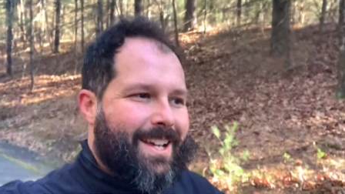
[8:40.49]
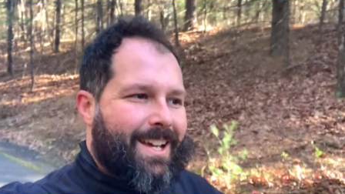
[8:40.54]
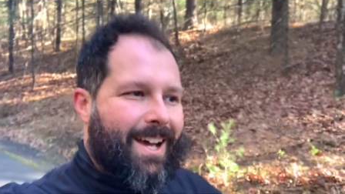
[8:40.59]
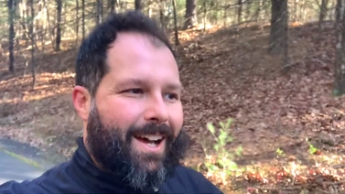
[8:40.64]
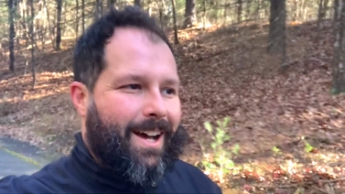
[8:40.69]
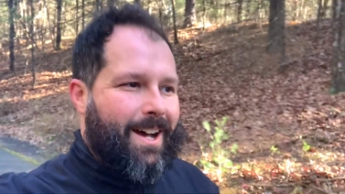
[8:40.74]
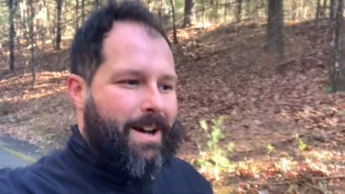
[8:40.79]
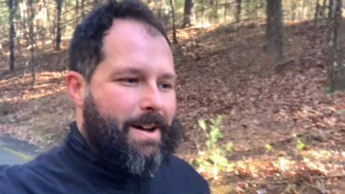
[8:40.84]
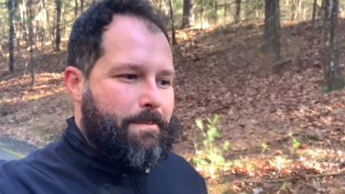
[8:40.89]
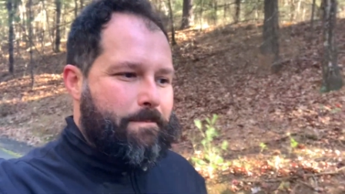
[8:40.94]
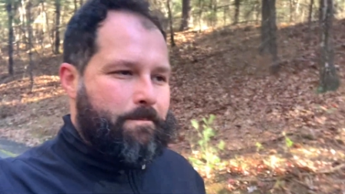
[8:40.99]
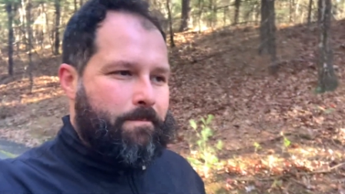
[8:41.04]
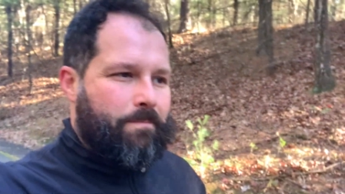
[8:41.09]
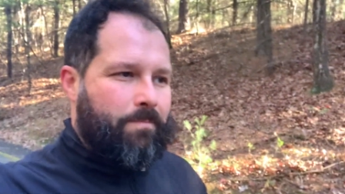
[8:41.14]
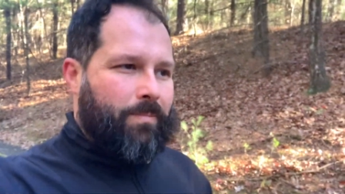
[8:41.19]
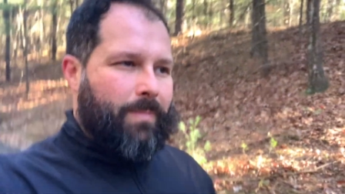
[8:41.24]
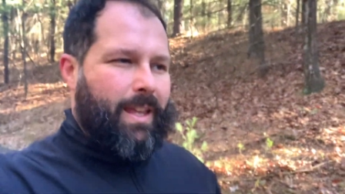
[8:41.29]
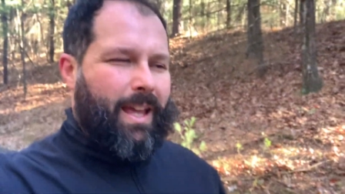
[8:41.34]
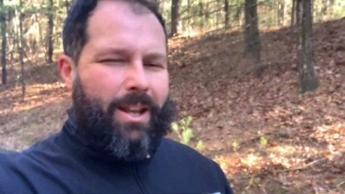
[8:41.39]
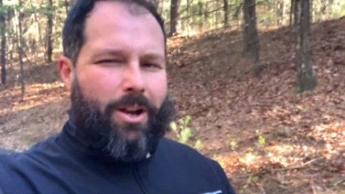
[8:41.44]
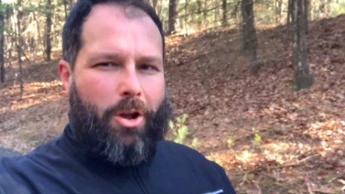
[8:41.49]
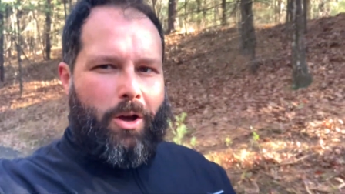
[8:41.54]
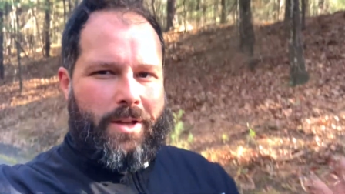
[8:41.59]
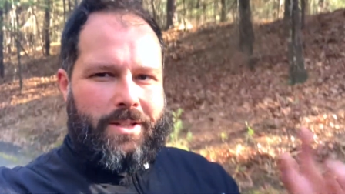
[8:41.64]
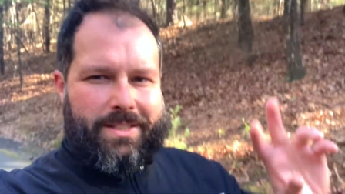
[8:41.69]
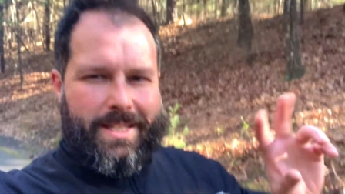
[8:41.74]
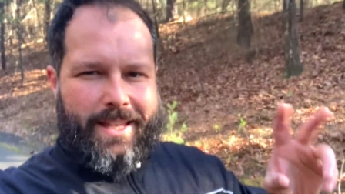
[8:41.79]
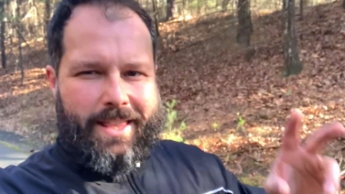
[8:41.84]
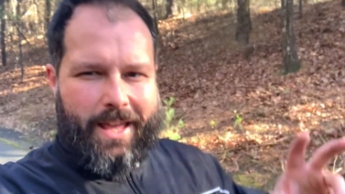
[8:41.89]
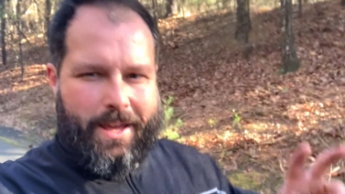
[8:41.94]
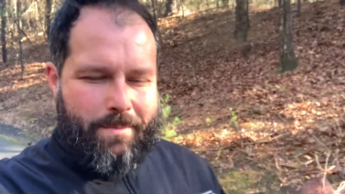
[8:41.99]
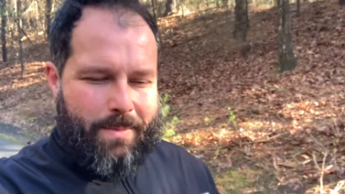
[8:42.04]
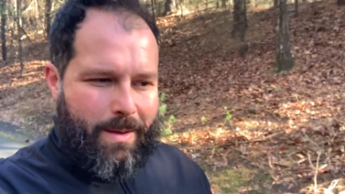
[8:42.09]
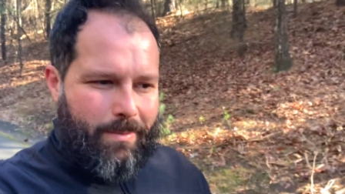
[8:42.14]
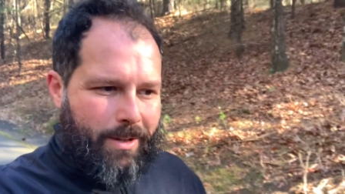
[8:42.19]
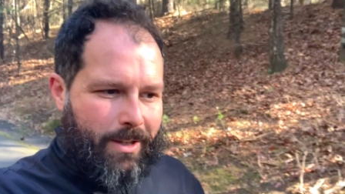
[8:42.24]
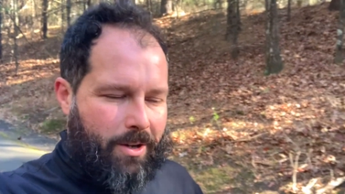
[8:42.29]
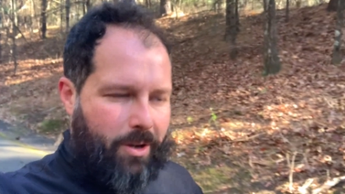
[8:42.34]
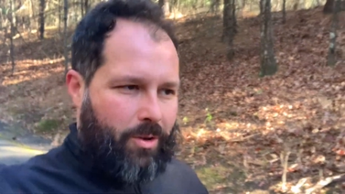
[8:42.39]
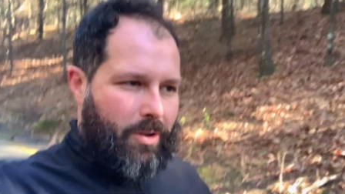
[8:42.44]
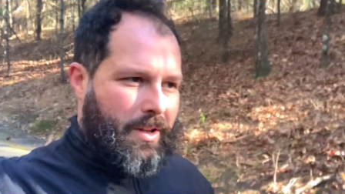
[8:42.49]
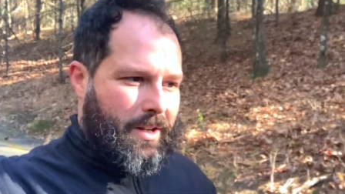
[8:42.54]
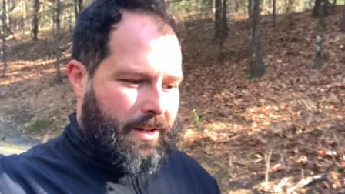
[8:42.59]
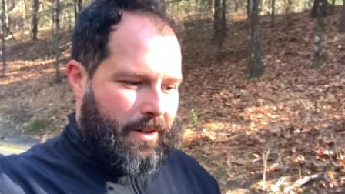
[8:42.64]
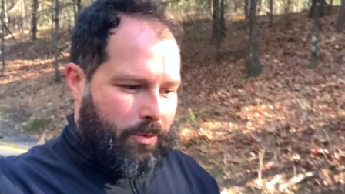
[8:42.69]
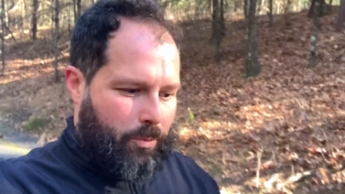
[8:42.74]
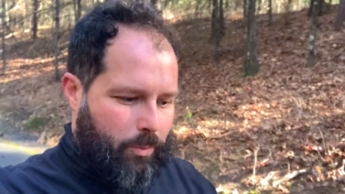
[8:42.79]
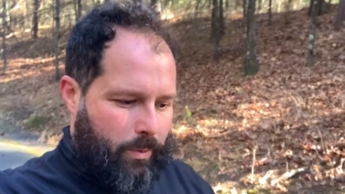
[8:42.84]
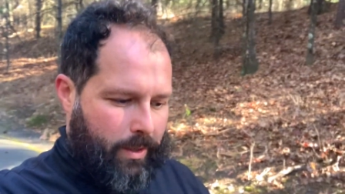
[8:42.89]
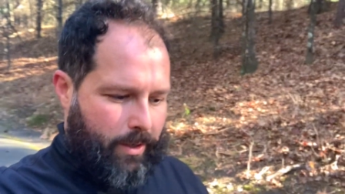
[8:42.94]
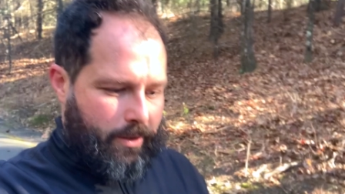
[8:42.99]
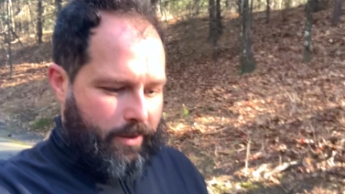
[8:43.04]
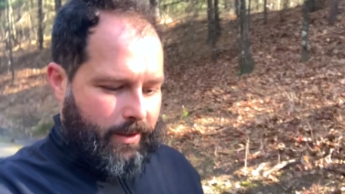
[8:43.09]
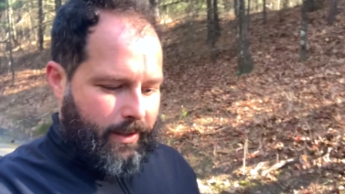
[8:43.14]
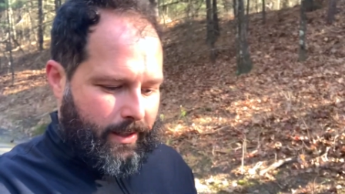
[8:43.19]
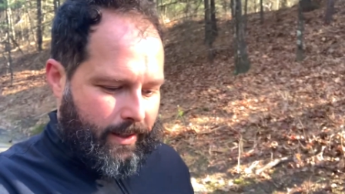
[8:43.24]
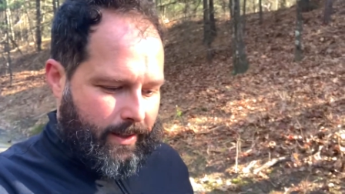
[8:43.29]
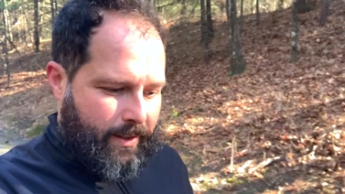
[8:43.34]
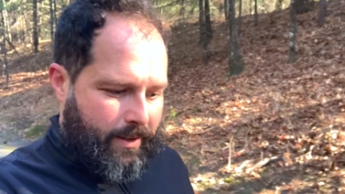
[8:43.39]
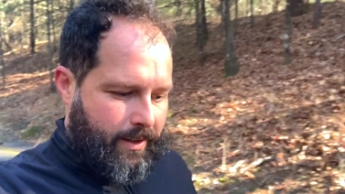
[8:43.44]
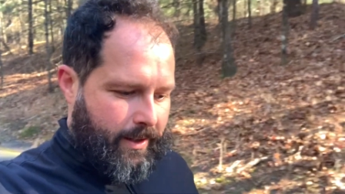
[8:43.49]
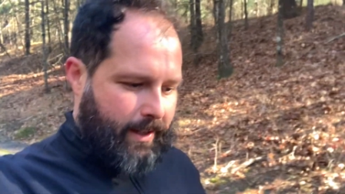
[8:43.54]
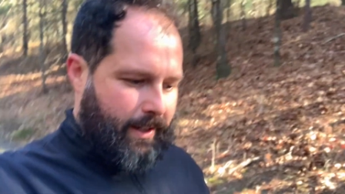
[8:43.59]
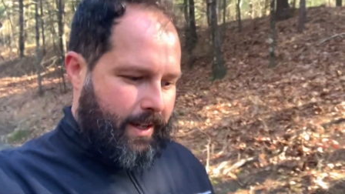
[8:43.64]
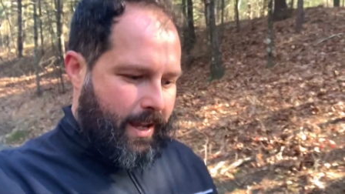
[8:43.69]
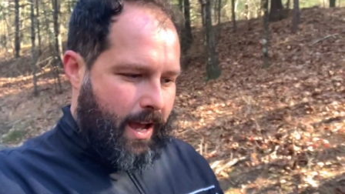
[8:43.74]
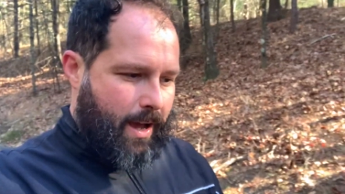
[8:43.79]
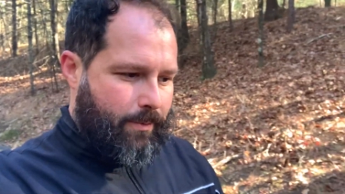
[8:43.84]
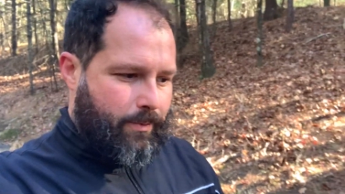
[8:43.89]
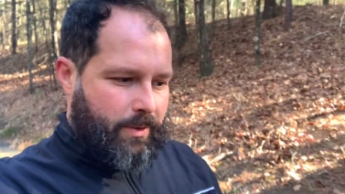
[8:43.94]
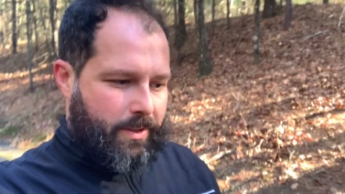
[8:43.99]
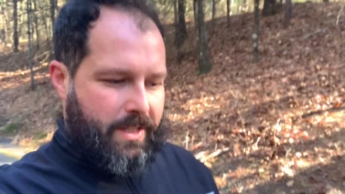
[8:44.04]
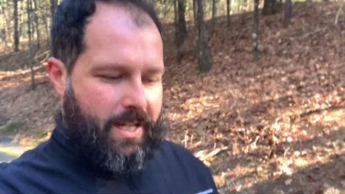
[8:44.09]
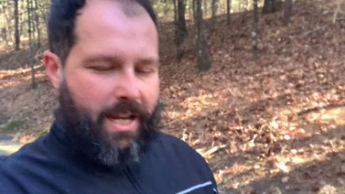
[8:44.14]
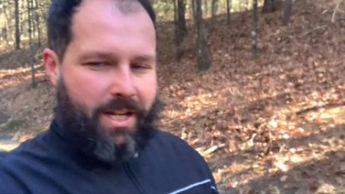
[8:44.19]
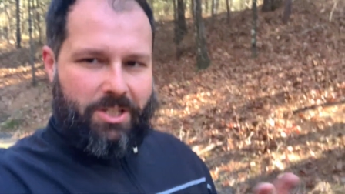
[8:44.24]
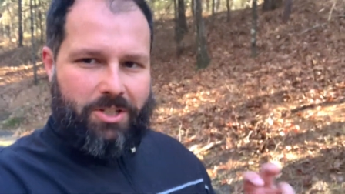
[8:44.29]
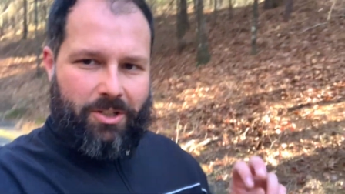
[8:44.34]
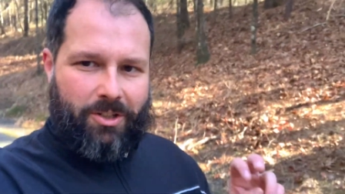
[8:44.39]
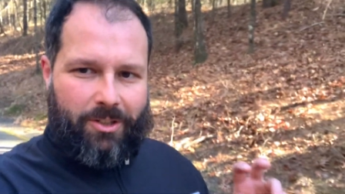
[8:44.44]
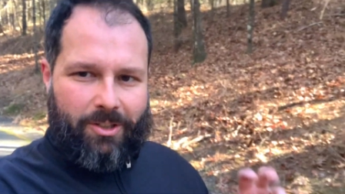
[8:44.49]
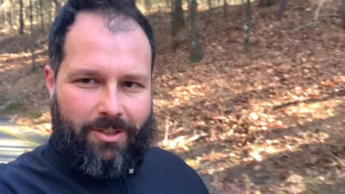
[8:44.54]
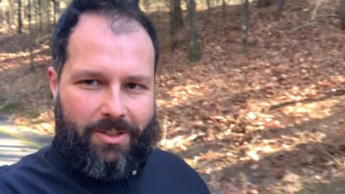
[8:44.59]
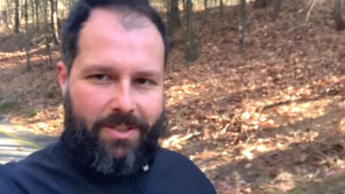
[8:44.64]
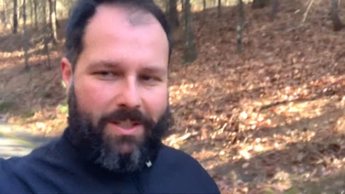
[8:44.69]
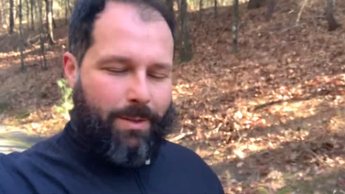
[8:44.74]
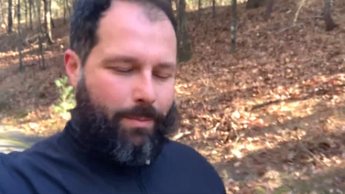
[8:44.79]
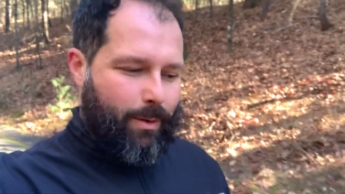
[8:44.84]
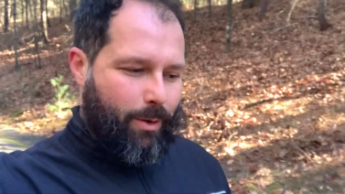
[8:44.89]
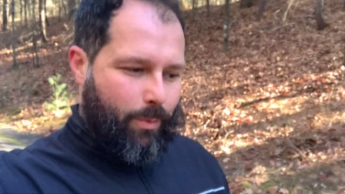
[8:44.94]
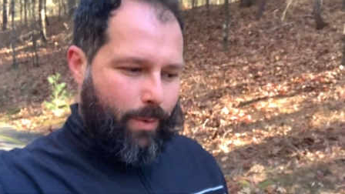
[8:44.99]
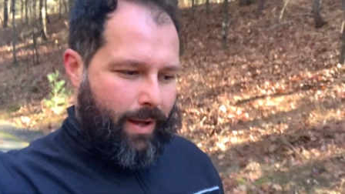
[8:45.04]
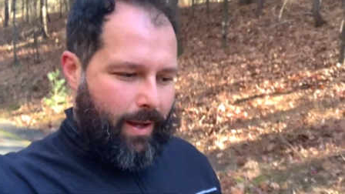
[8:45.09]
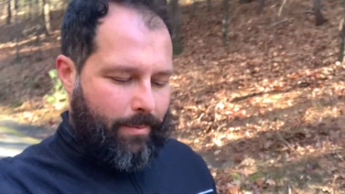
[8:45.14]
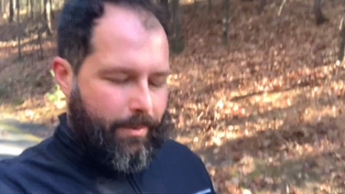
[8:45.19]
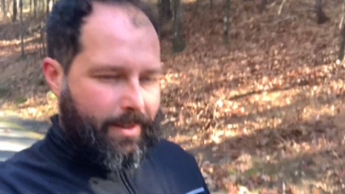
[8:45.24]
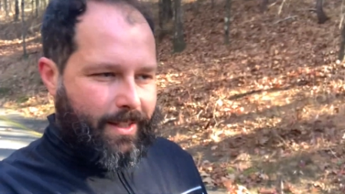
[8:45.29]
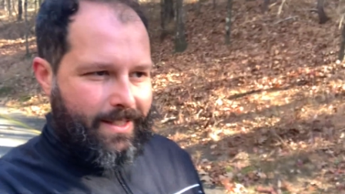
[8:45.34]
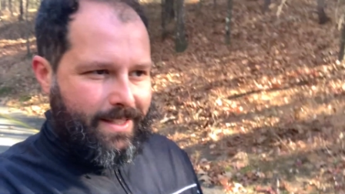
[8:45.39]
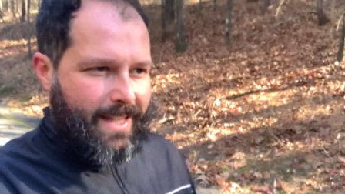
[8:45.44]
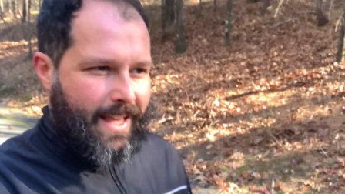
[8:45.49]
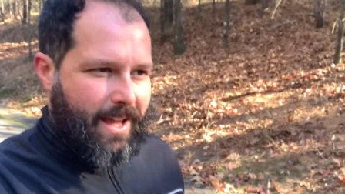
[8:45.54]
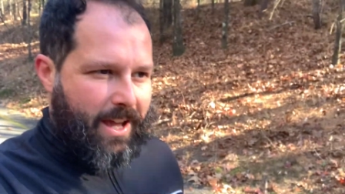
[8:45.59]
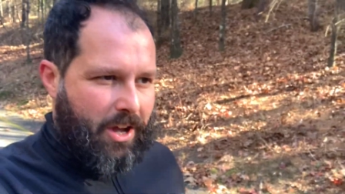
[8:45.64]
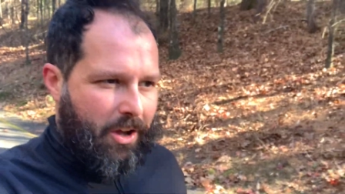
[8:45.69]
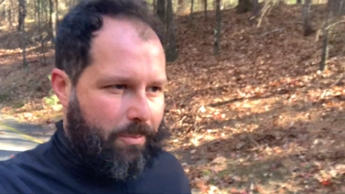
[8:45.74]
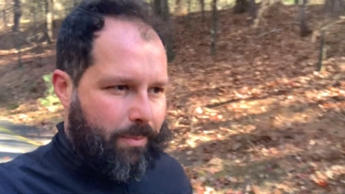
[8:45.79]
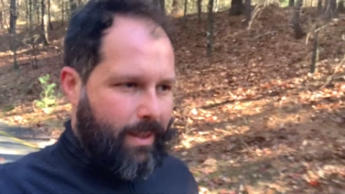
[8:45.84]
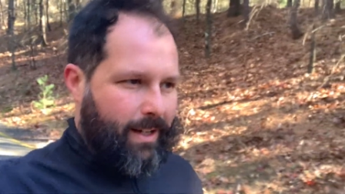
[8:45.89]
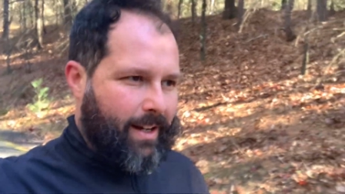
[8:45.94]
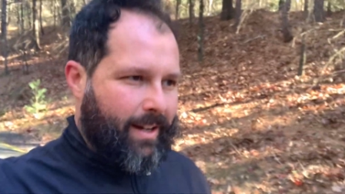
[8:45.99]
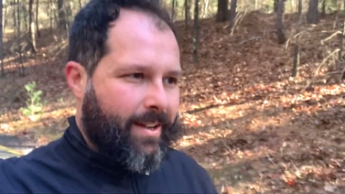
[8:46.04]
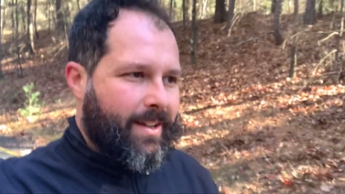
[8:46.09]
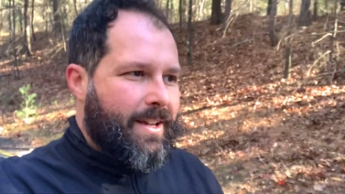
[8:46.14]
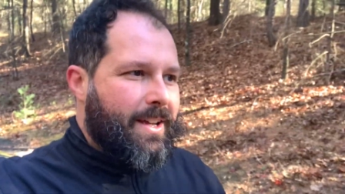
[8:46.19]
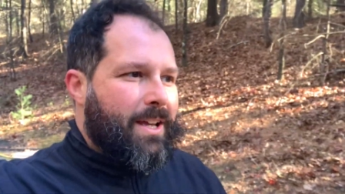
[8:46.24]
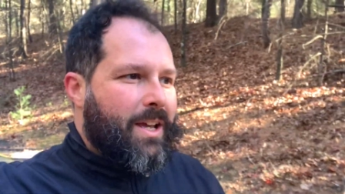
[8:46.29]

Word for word: um, I know I say that maybe in a, in a weirdly like confrontational seeming way, but that's not how I mean it.